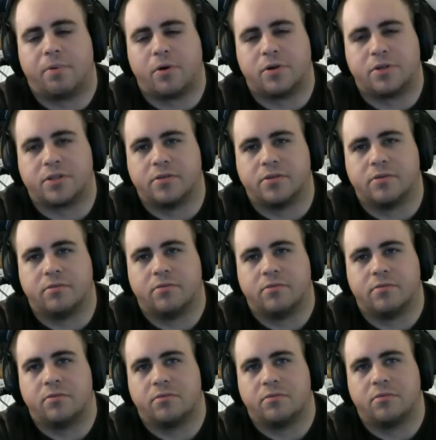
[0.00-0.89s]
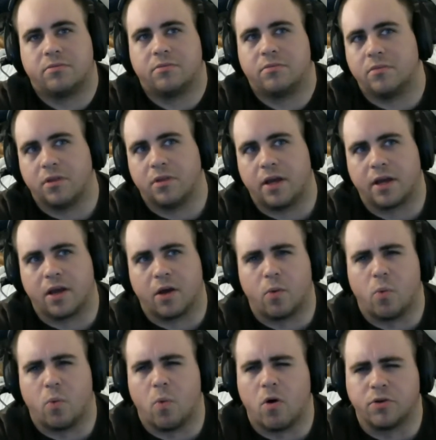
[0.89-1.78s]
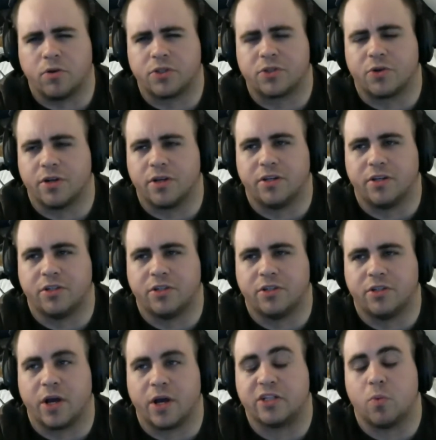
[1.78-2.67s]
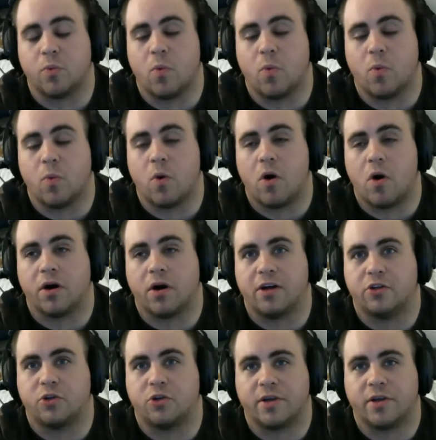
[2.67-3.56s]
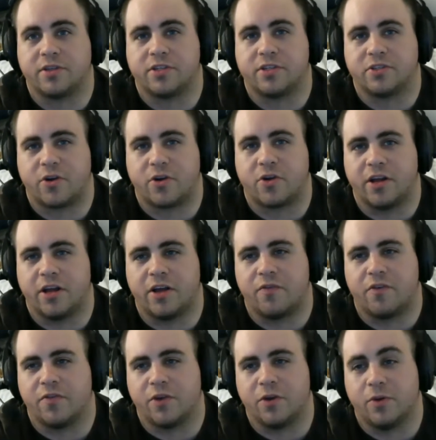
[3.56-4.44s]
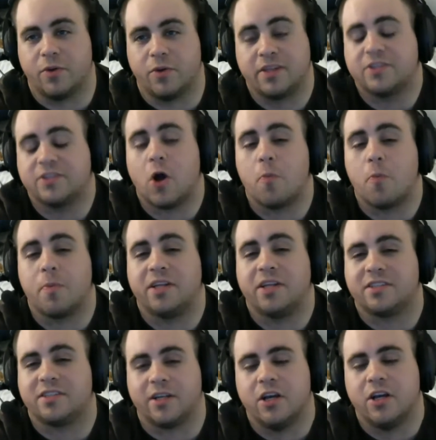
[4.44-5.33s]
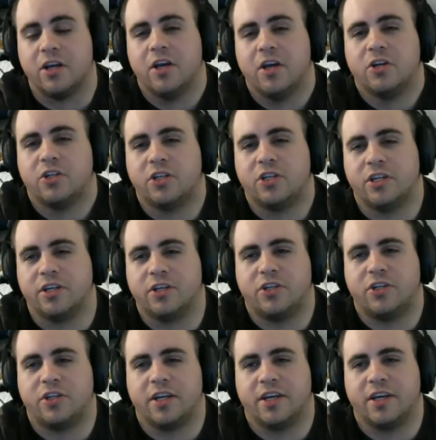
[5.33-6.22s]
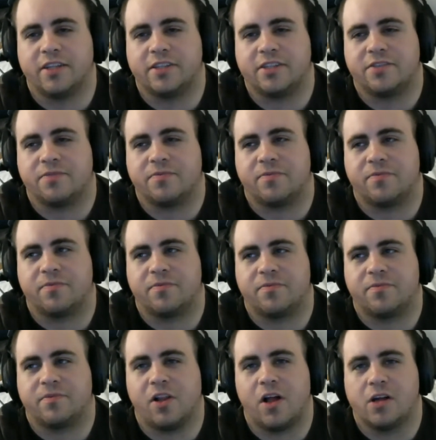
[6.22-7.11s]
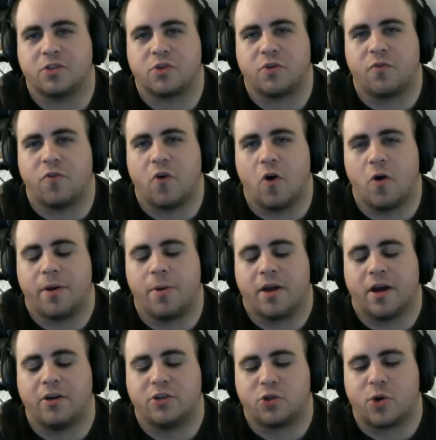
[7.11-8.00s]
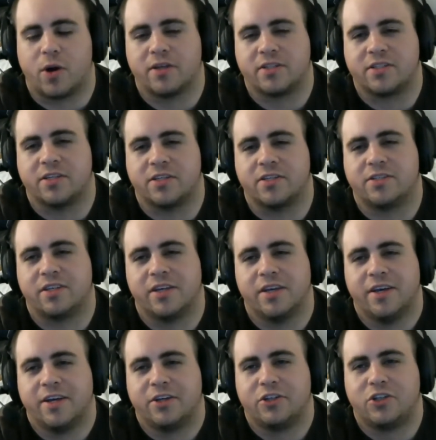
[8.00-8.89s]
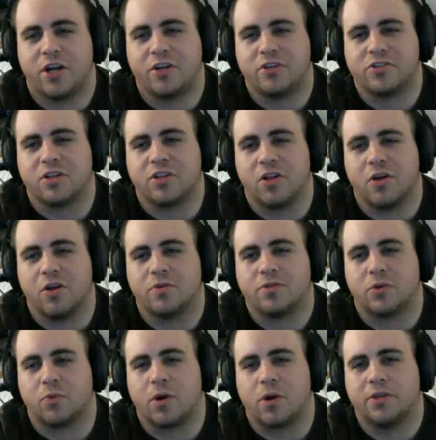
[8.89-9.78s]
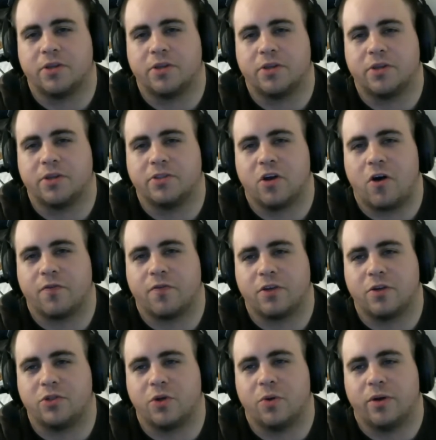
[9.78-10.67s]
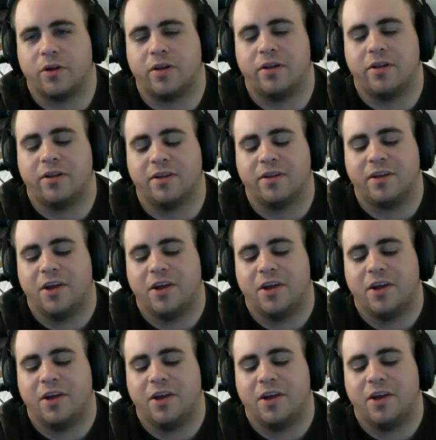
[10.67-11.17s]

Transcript: person, like on Wall Street, and she like undresses her in an interview. This is the opening scene. She gets claustrophobic, undresses, changes clothes, and runs off to go join